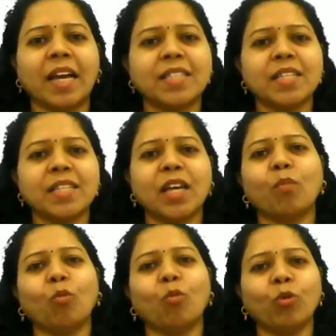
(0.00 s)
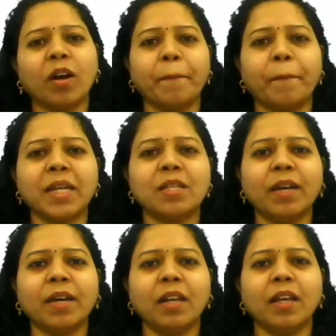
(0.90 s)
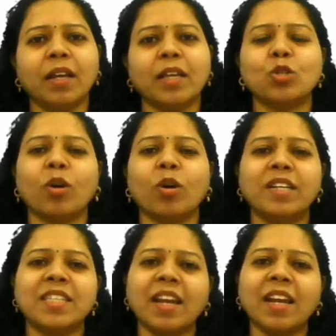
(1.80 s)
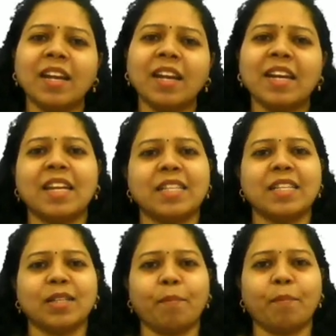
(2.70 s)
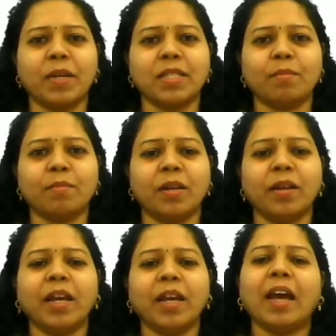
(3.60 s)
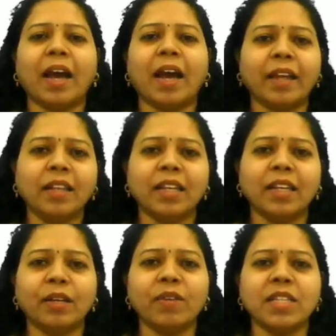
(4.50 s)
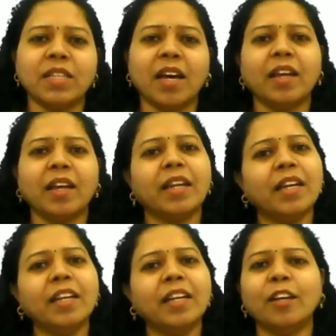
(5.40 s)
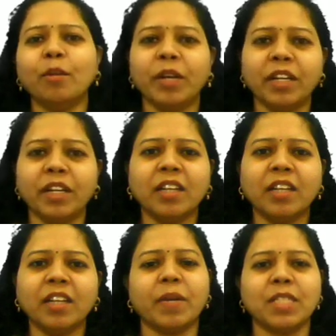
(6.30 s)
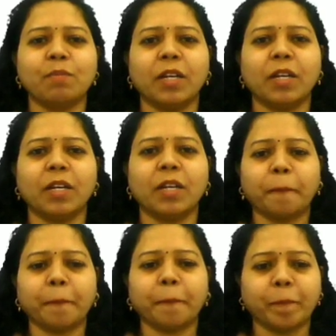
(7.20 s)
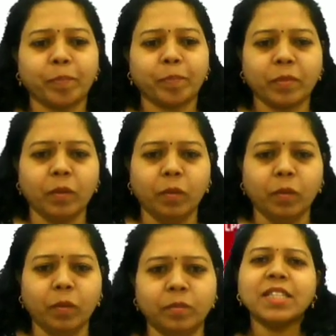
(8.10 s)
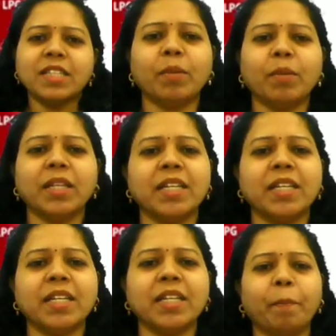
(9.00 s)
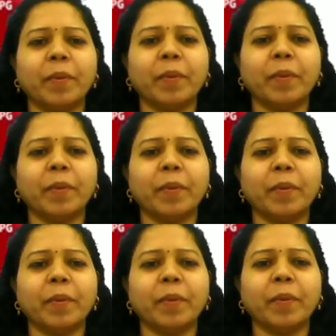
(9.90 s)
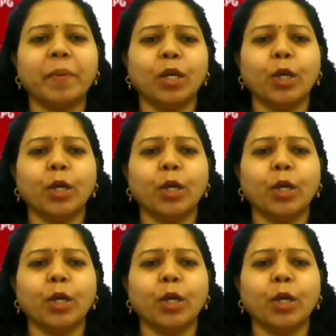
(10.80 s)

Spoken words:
gases are more compressible, solids are less compressible, and liquids are intermediate compressible. An example, that is compressed gas.